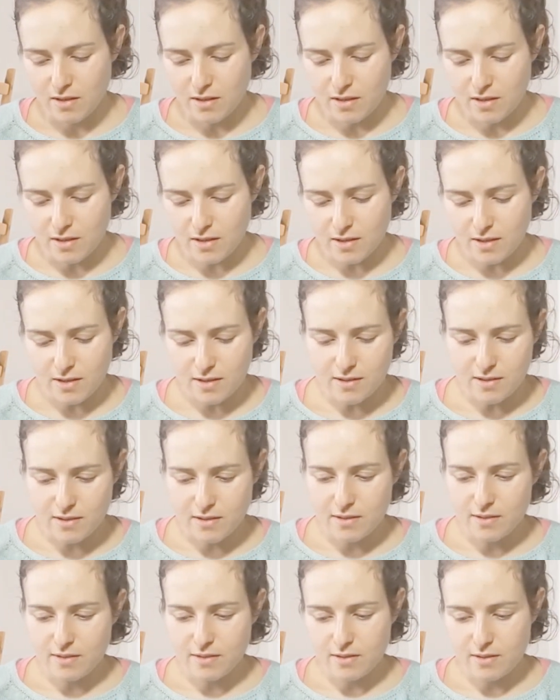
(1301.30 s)

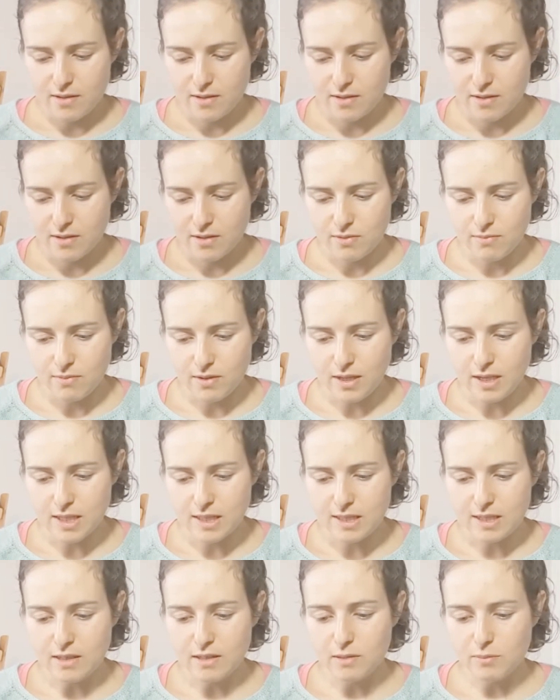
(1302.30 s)
The next
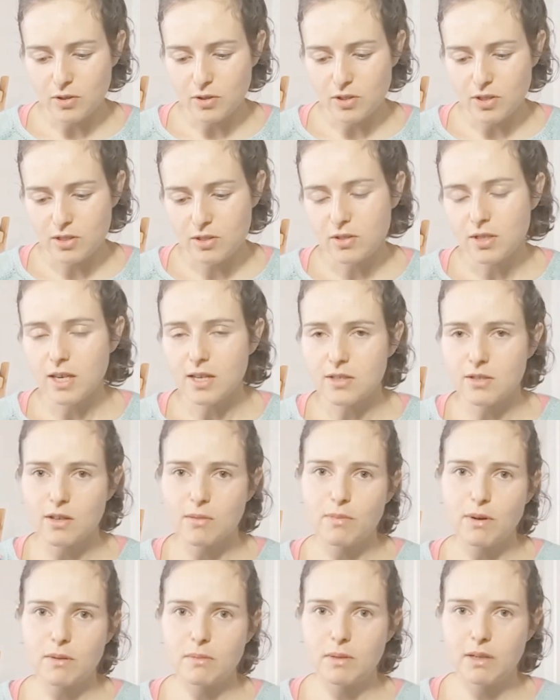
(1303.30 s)
darning project. So yes, I'll
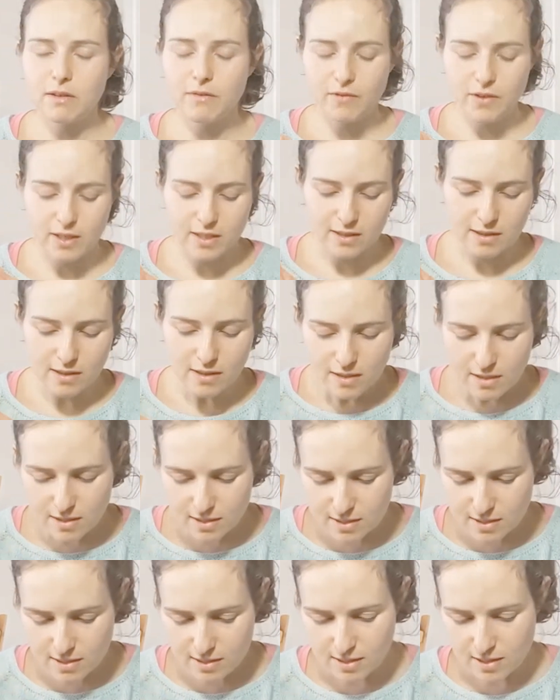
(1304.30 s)
probably fix
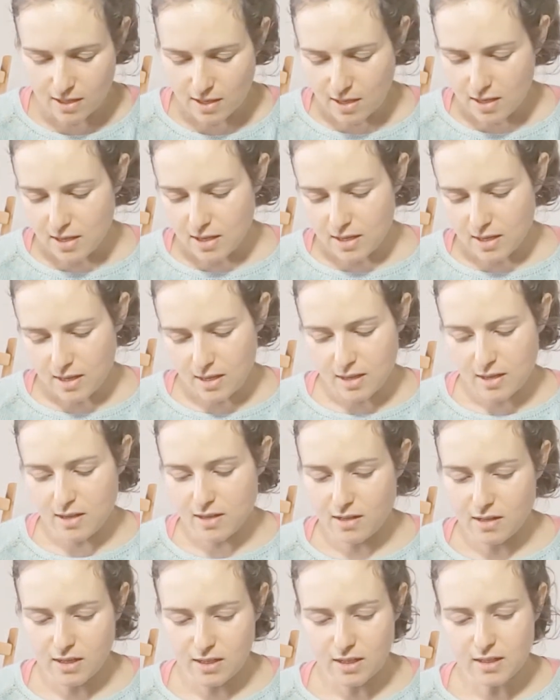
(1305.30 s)
this. And
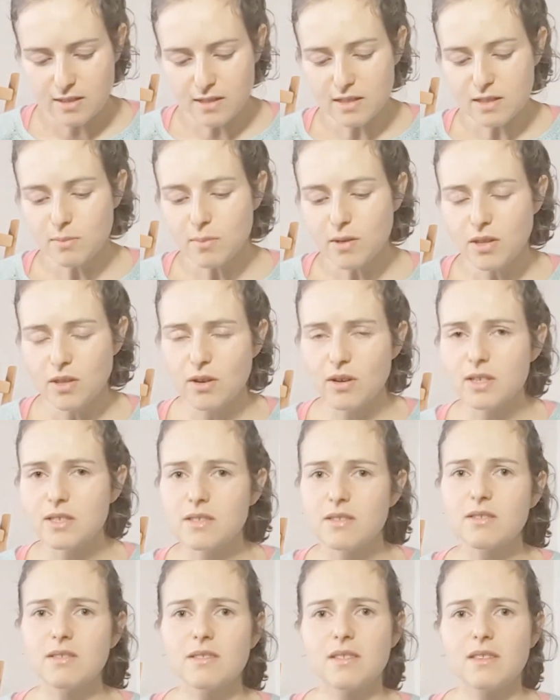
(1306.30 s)
I guess that's my thoughts
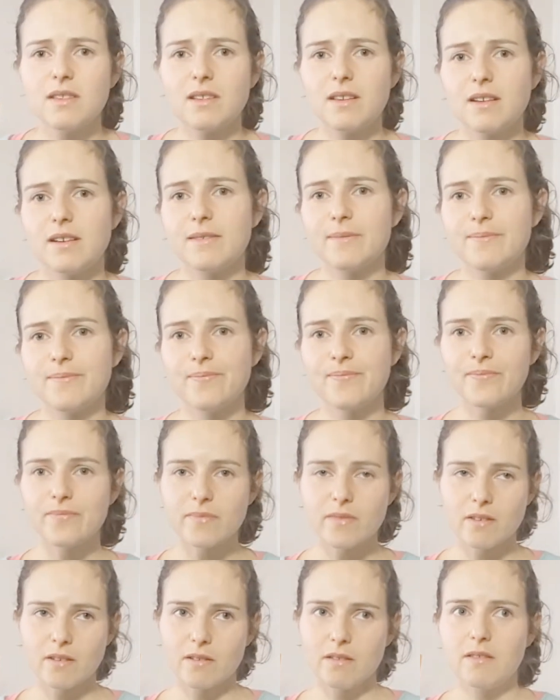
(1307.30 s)
on
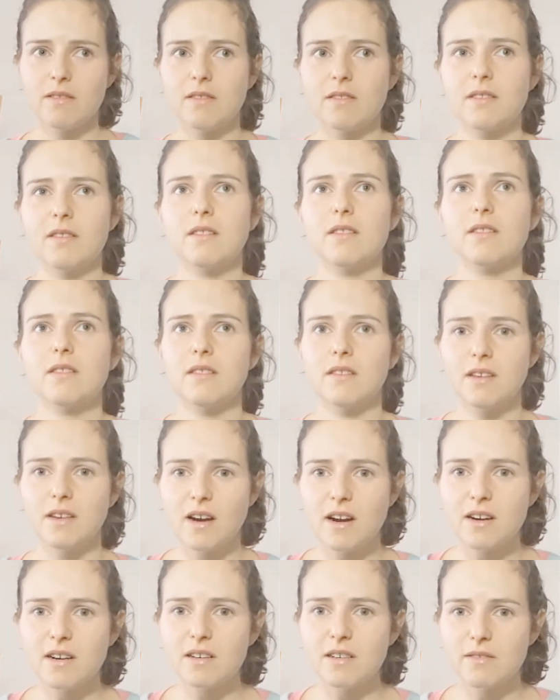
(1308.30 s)

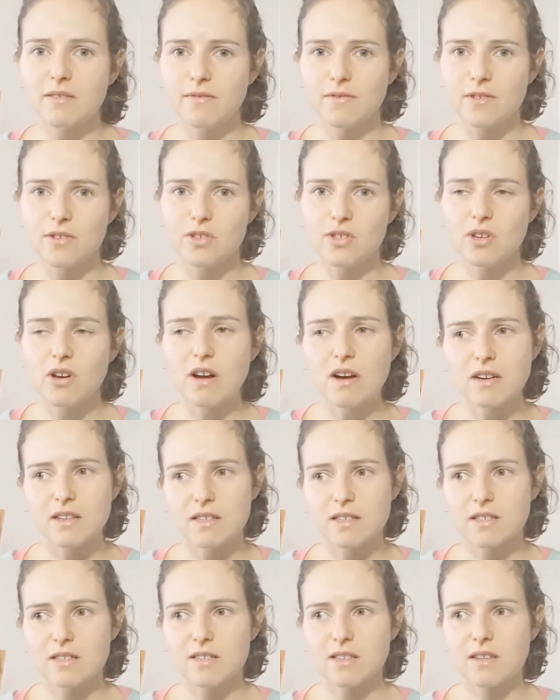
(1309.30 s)
yarn for socks,
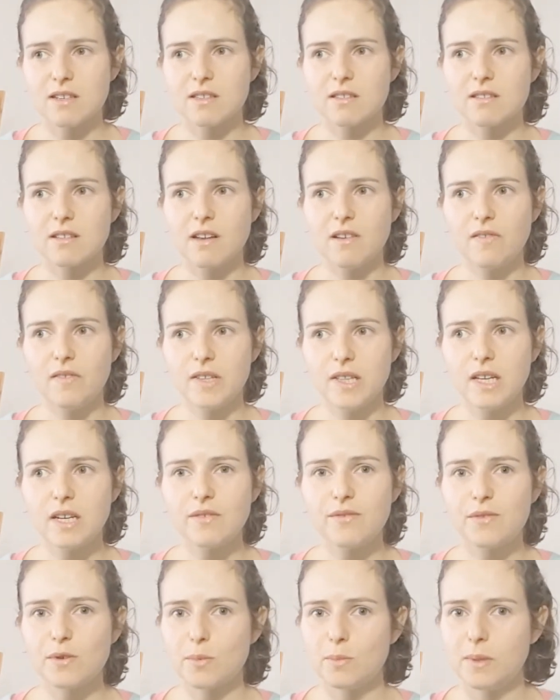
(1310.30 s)
is that I feel like
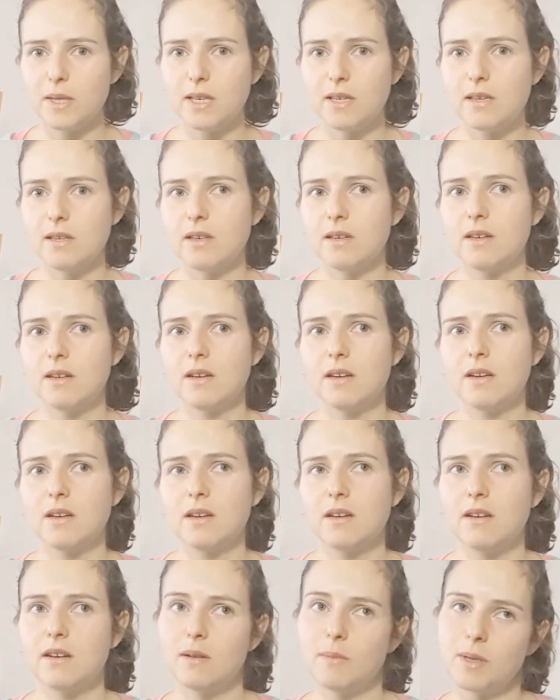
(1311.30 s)
for me
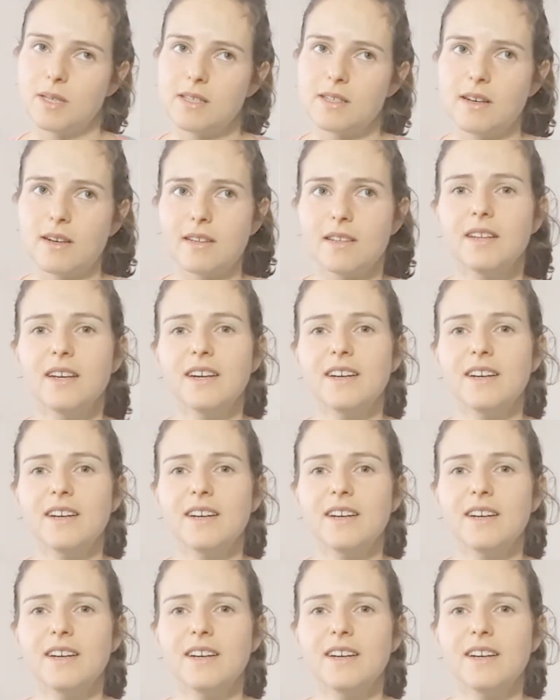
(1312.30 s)
and my son,